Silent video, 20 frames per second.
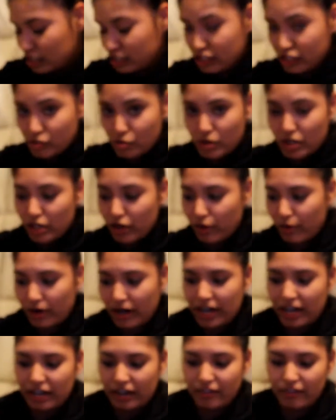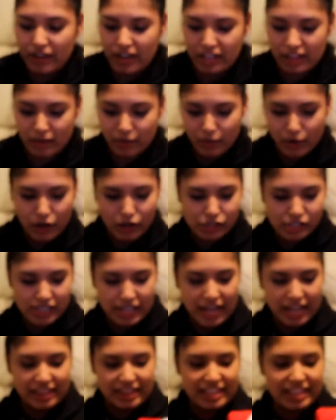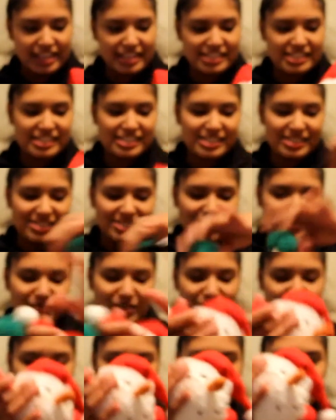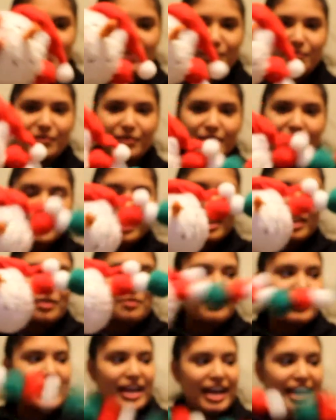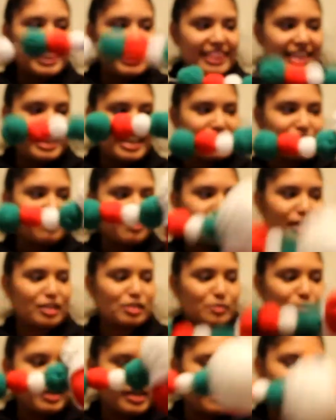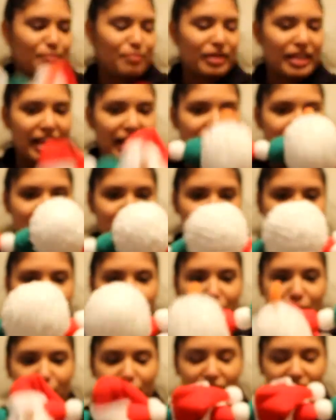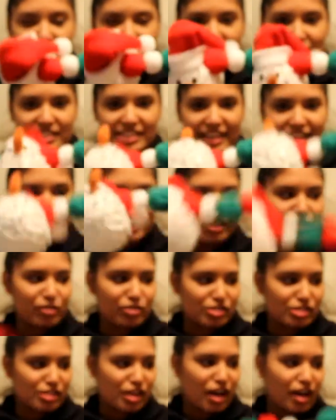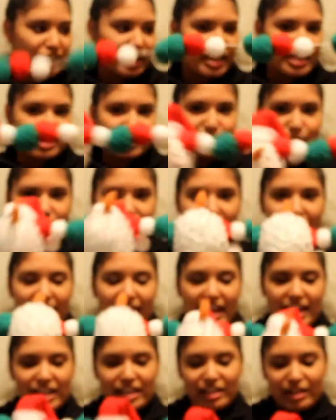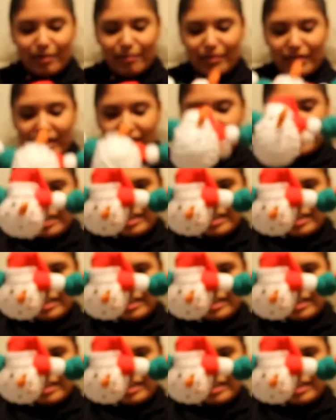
she's really creative. And then we also got this. This is so cute. We got this because we plan to put it with these like little stockings and we're like hanging up like